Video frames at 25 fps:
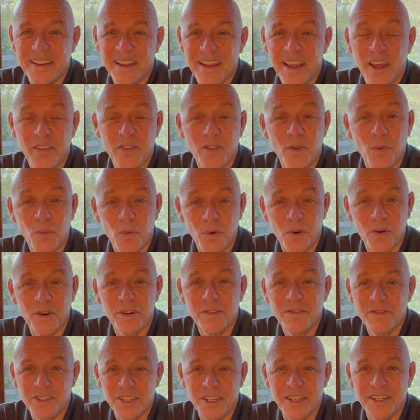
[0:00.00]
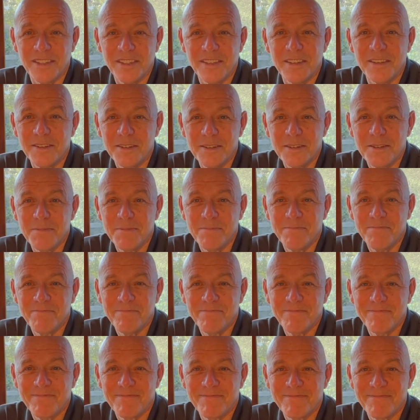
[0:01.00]
at the word of Jesus."
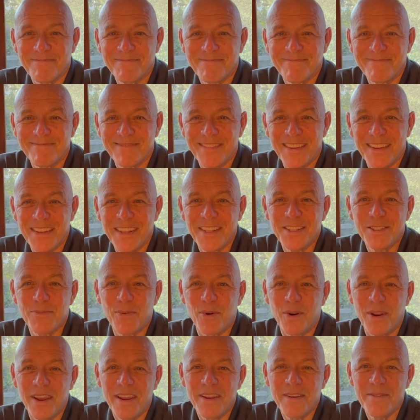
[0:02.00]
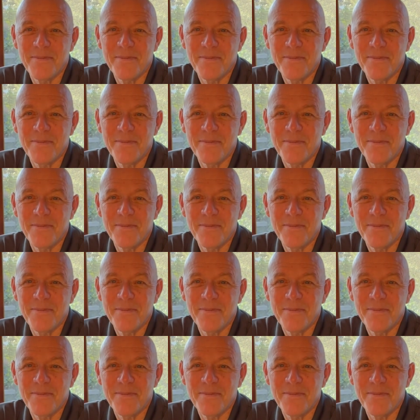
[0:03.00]
Let's pray.